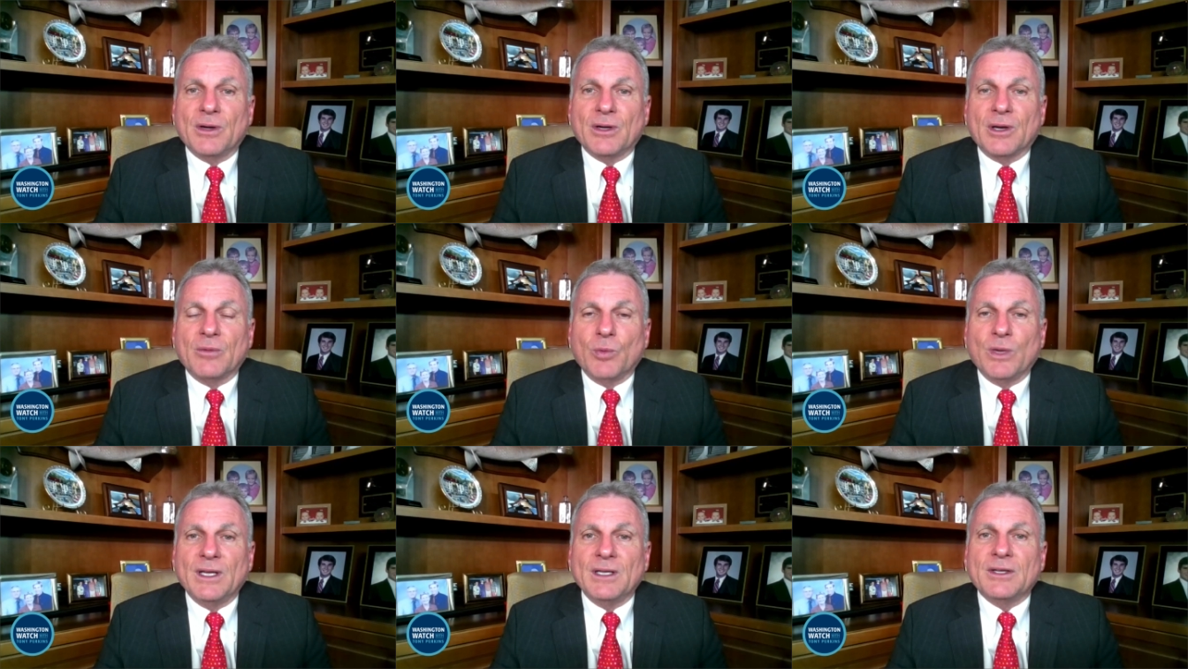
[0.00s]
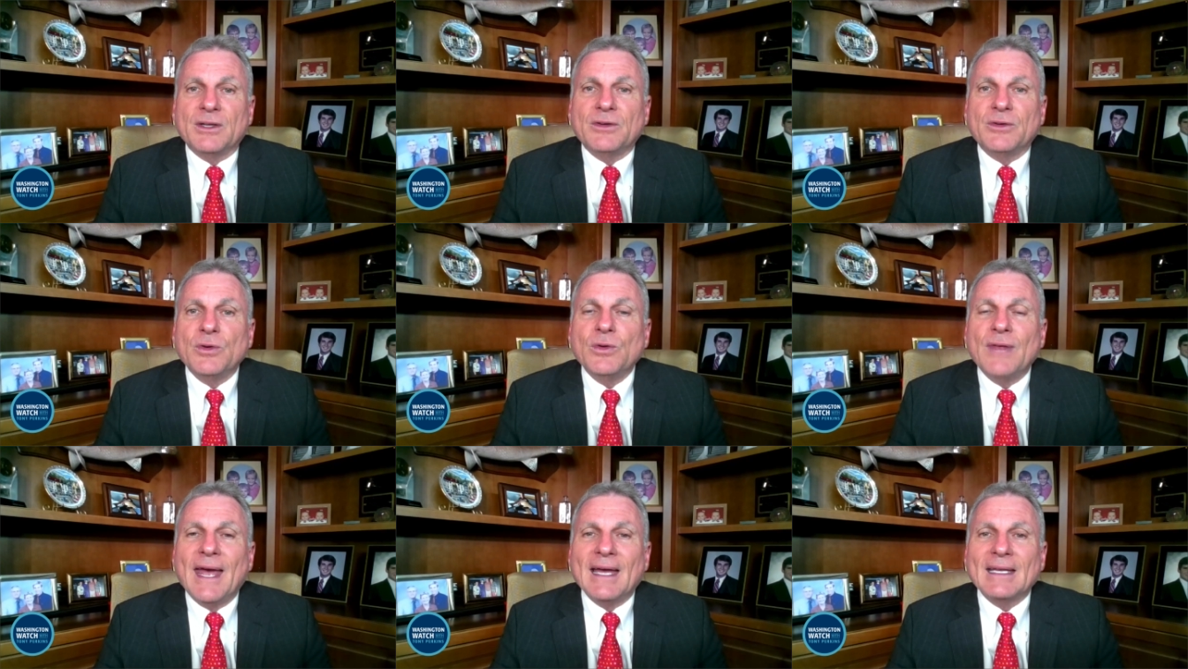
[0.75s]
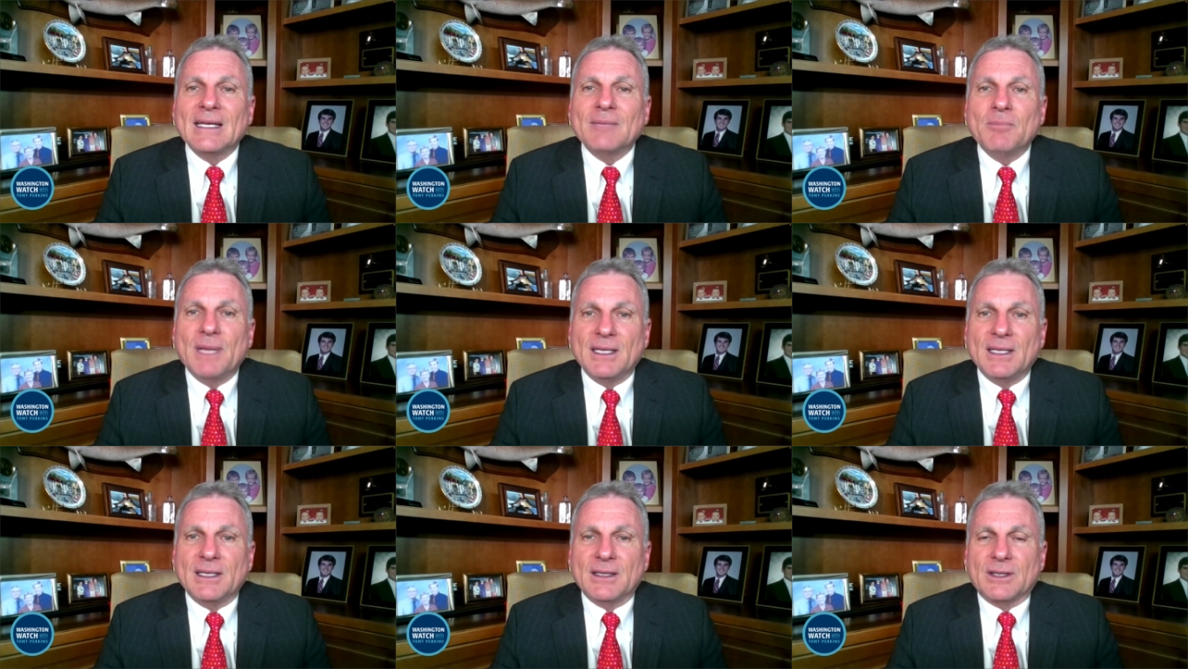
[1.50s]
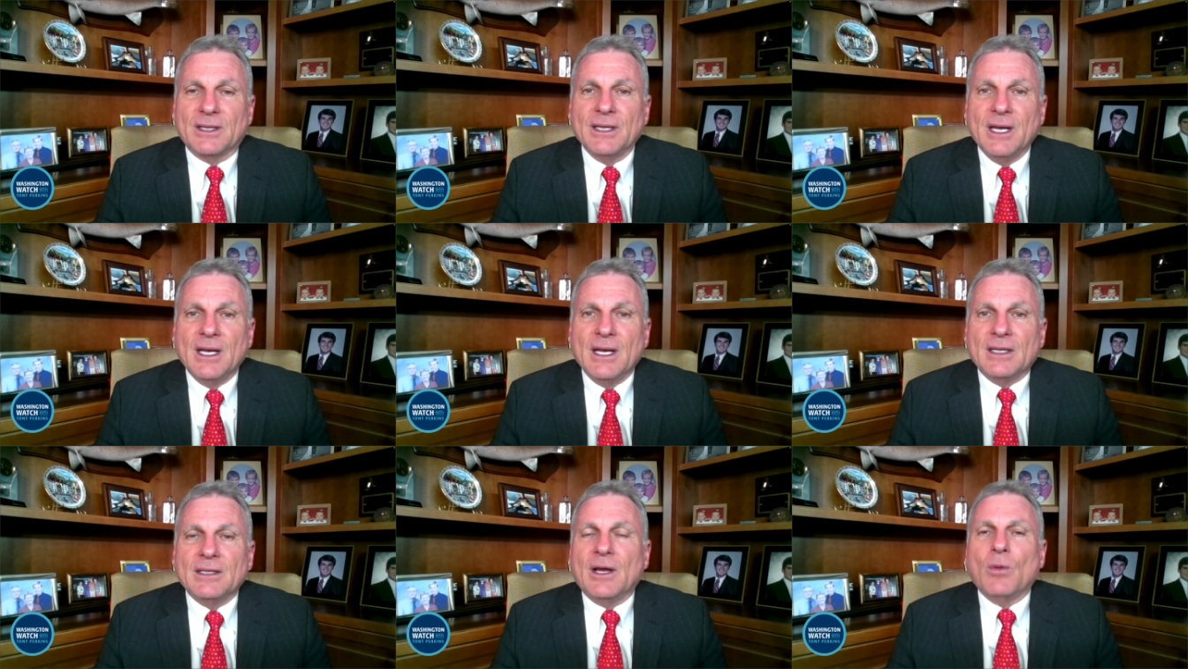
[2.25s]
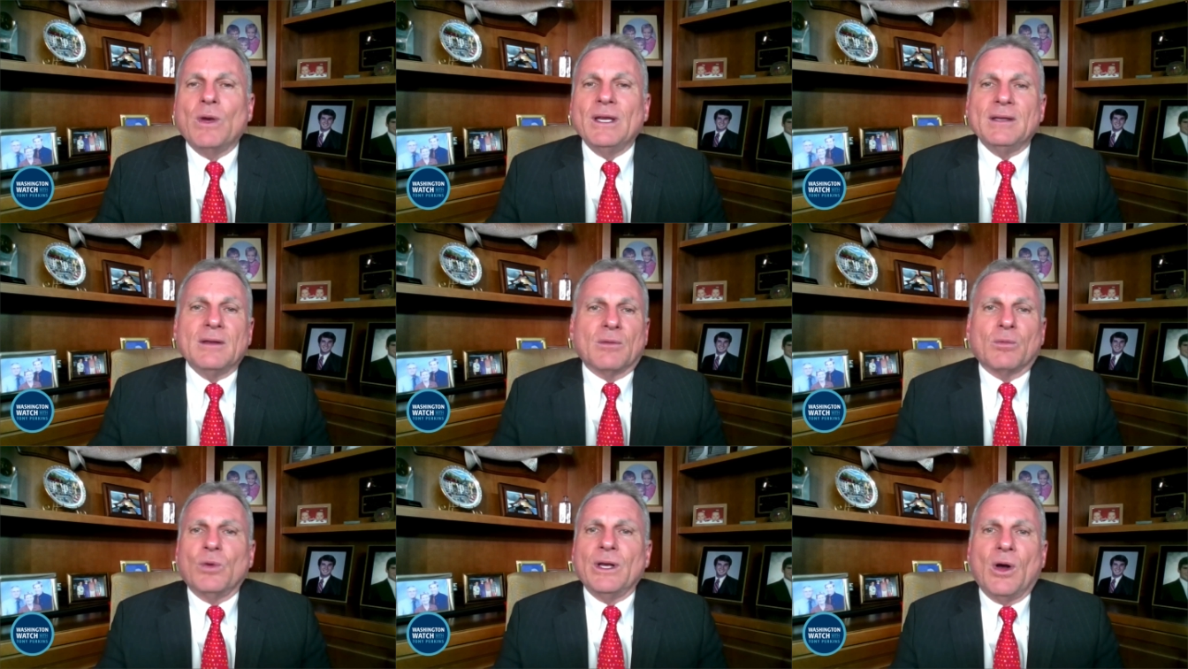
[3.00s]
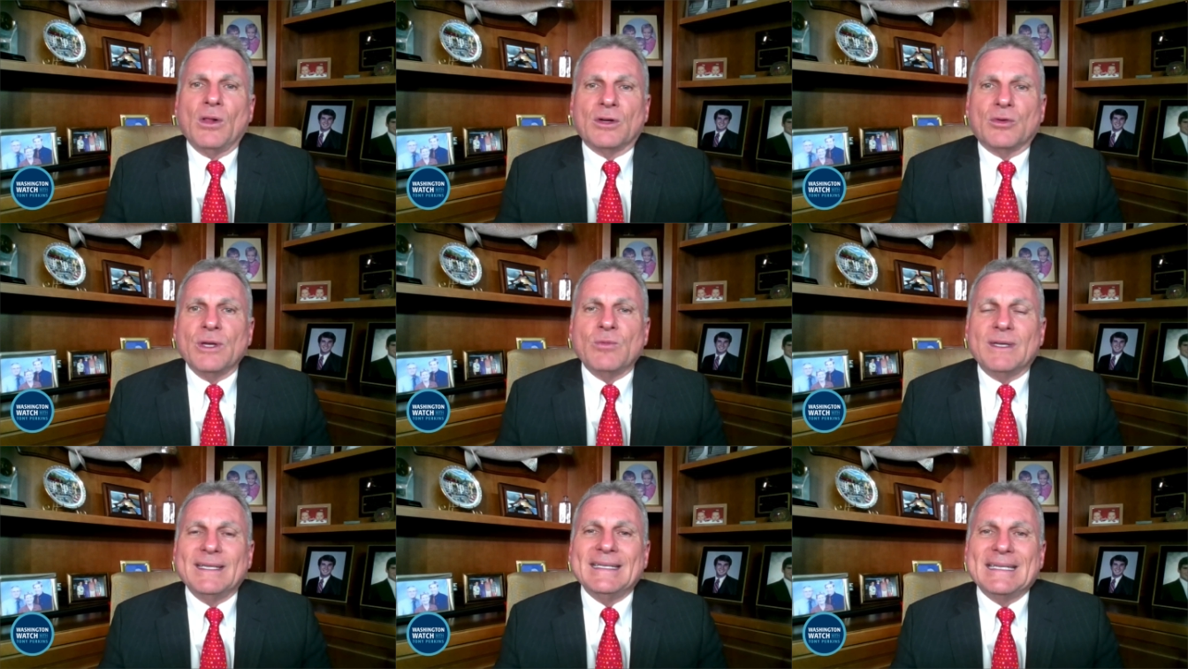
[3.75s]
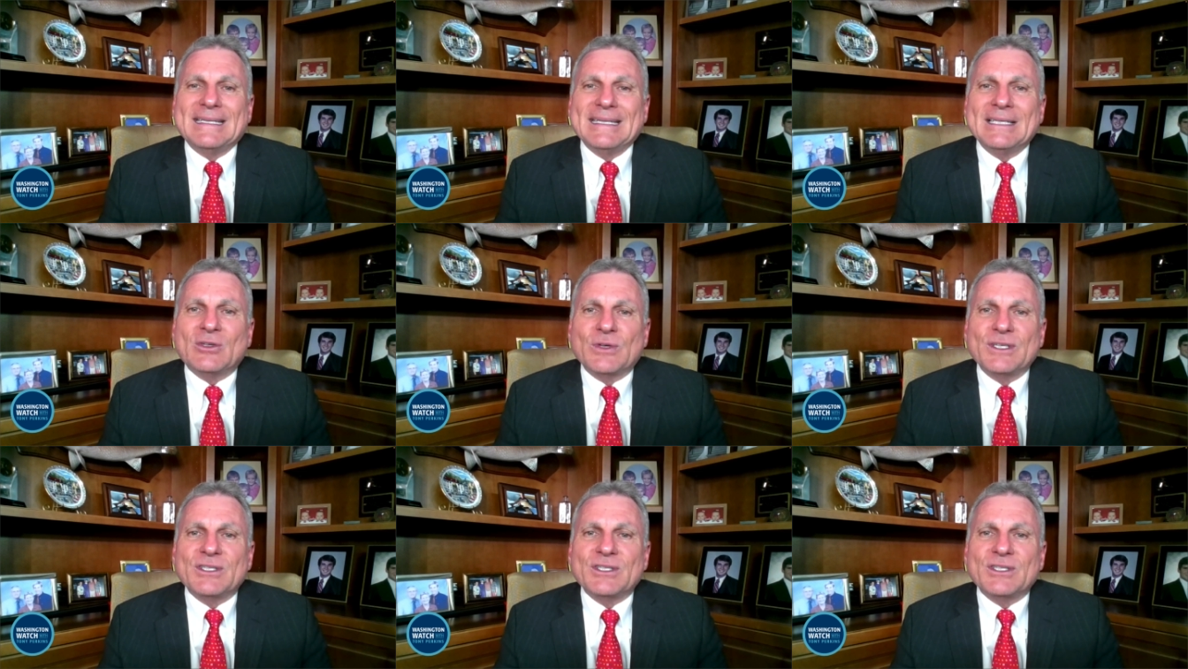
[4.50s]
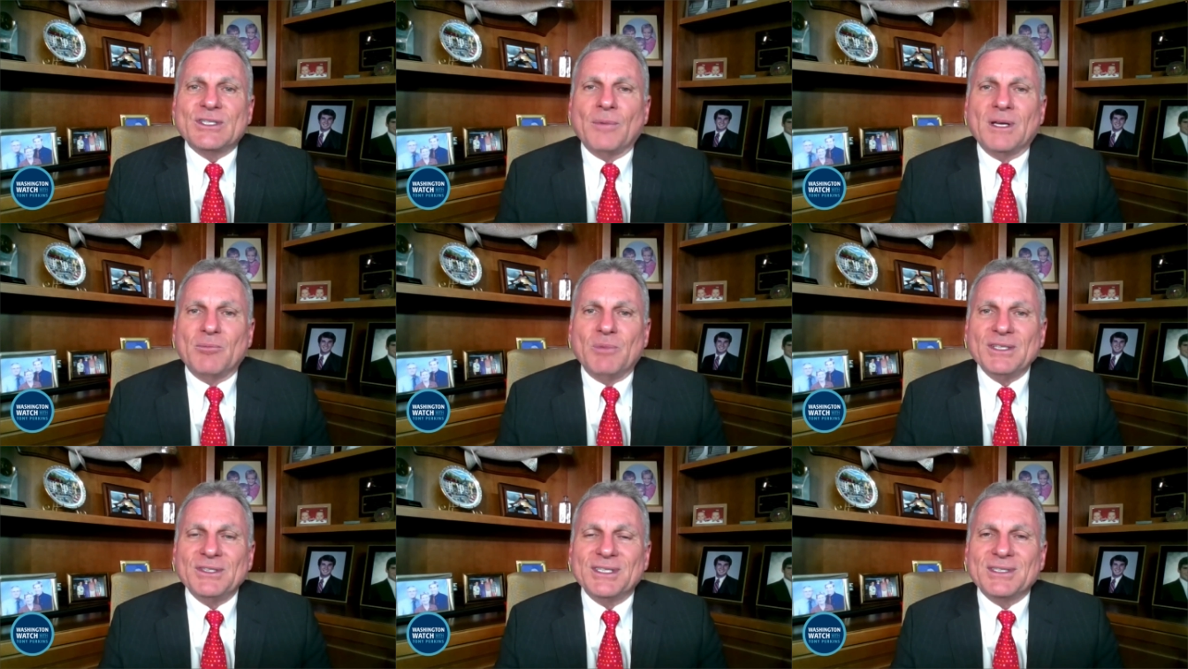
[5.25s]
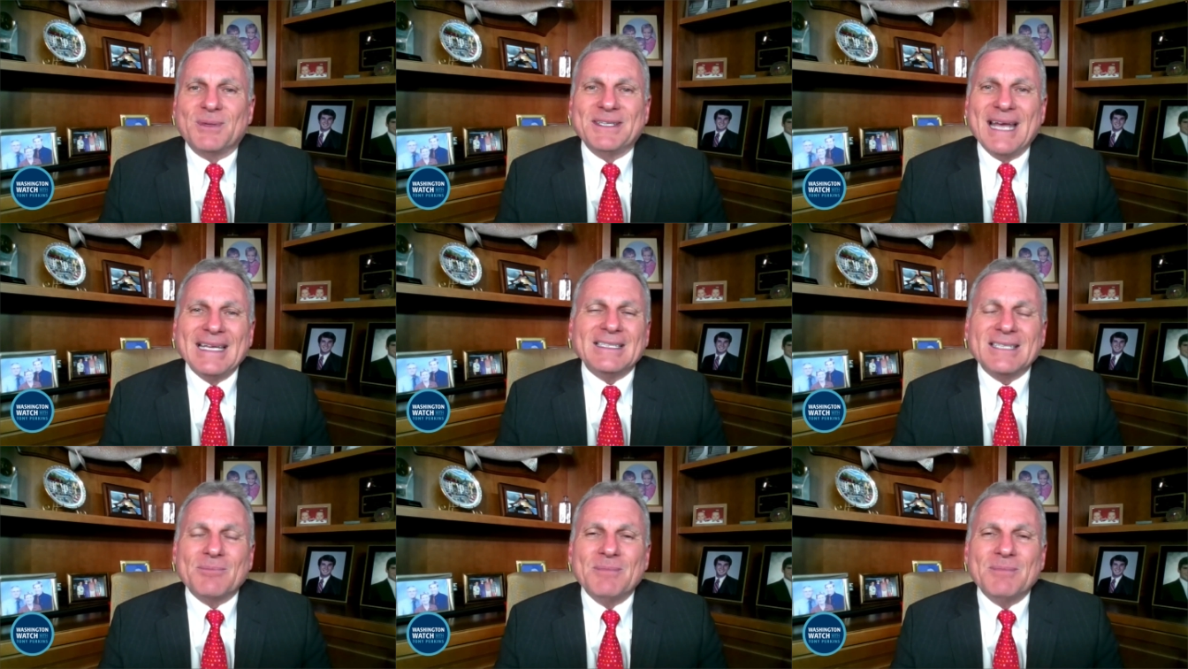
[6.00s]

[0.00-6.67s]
in America, and we need to do that immediately. You know, we we all agree we need to decrease carbon emissions, but that